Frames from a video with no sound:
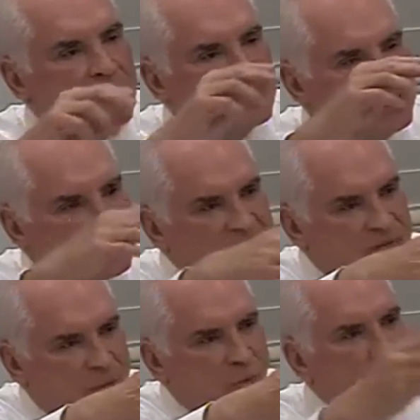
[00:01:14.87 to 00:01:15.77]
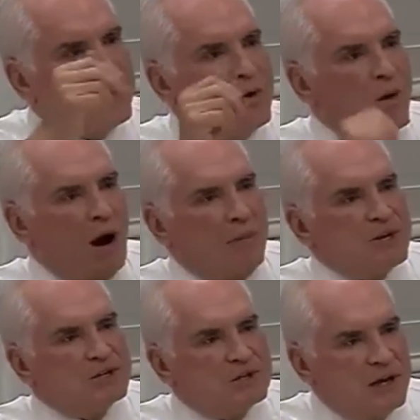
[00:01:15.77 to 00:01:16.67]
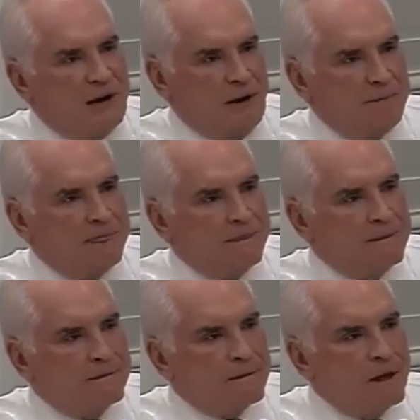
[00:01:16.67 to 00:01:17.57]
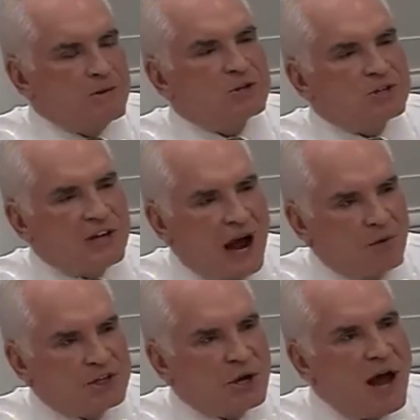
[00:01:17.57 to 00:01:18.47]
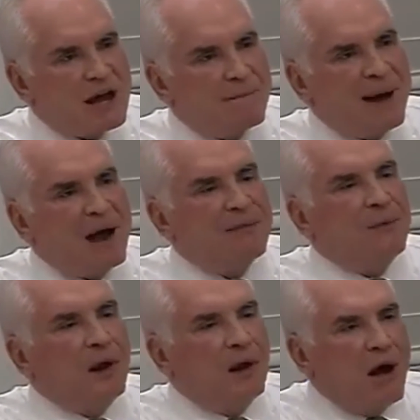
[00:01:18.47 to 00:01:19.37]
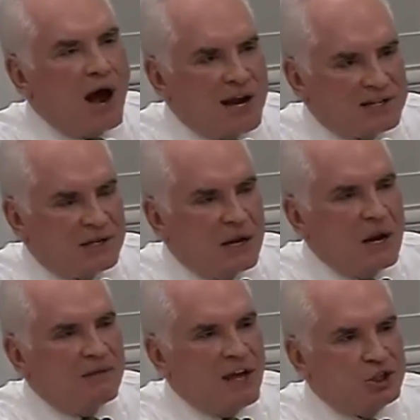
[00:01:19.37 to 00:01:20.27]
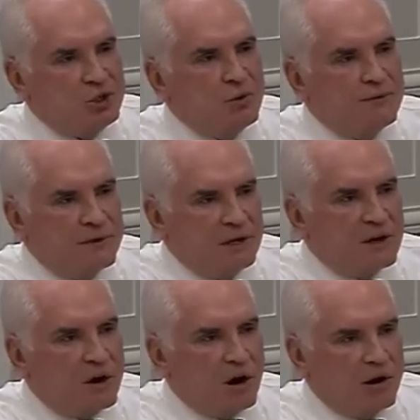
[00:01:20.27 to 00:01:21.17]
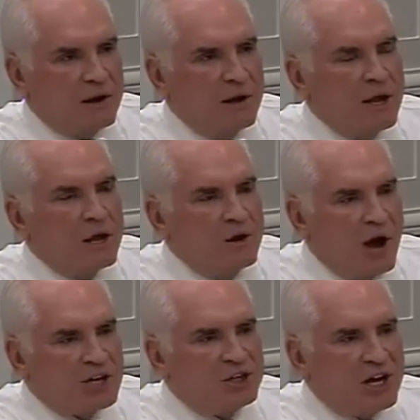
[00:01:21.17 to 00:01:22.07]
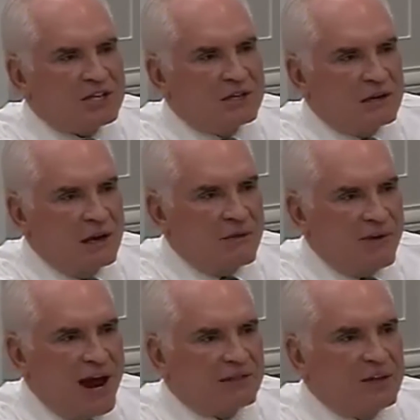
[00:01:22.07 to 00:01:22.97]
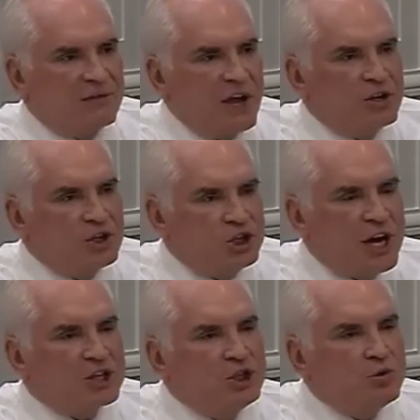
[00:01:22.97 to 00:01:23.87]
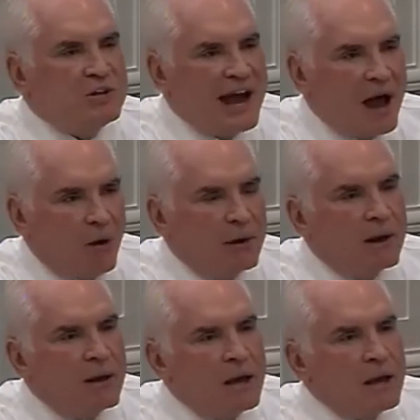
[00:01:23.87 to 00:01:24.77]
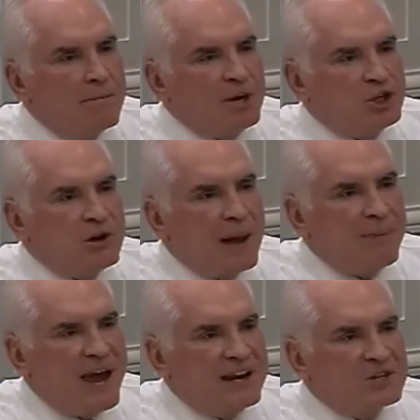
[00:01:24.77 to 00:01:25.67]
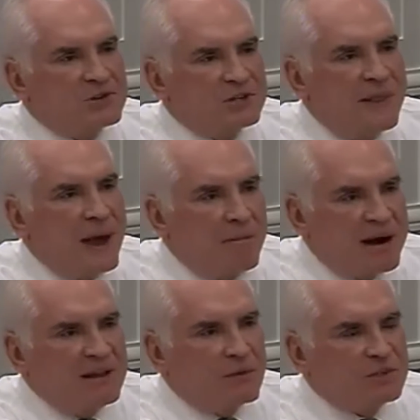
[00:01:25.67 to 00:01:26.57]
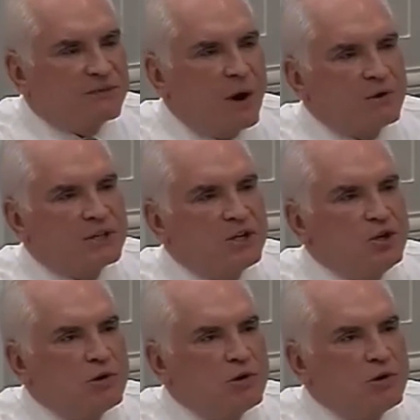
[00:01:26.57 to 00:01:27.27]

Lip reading: Just from where you are, Mr. Taylor and Mr. Sowers, talk about the loss that you've incurred. Not just in the fact that they could shut you down, but you're not paid interest on that money that was frozen.